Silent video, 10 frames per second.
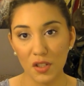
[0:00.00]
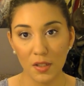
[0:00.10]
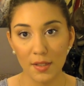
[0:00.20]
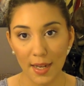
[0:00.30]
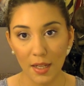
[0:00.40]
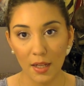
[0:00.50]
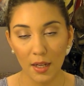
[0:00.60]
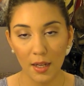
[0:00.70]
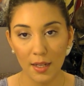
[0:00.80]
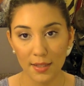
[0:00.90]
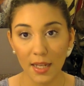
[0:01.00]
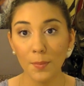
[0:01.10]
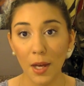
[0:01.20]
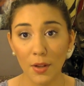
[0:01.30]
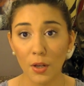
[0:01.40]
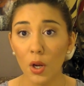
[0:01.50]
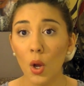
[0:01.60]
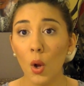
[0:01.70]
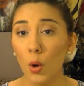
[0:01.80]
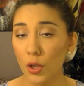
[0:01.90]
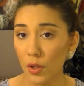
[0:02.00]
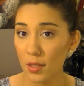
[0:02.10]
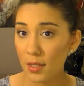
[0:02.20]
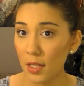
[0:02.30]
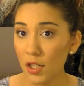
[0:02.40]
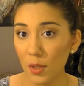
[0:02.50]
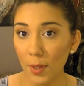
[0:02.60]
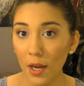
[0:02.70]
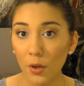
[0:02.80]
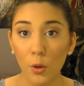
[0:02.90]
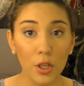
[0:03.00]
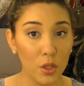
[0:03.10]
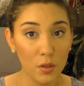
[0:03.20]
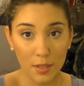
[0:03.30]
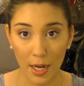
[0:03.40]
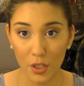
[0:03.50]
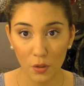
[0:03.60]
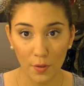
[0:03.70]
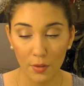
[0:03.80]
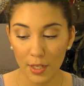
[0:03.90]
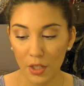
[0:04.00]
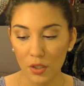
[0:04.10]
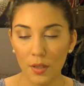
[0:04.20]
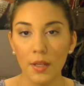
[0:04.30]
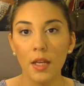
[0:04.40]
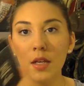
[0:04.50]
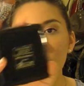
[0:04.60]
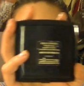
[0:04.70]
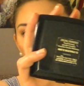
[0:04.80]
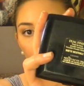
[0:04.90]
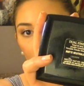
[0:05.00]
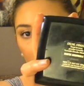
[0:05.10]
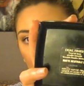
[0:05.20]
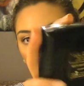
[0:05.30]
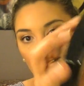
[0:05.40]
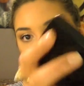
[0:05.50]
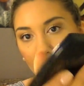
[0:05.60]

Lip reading: just a setting powder, or you can use it as a touch-up powder, or you can use the actual foundation. So this is the one I